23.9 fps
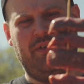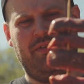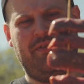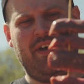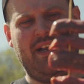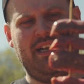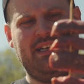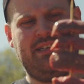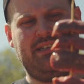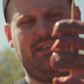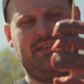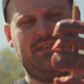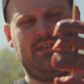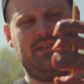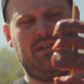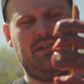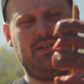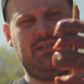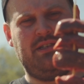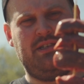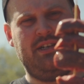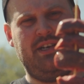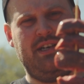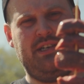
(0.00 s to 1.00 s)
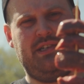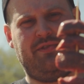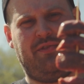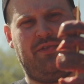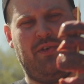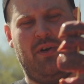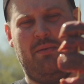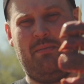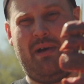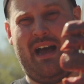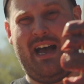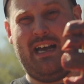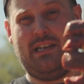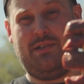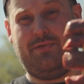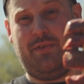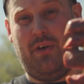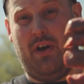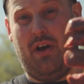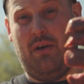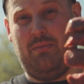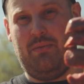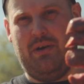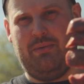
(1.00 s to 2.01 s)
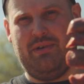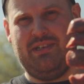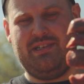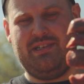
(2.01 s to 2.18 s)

venison sausages from Ash Farm, where we're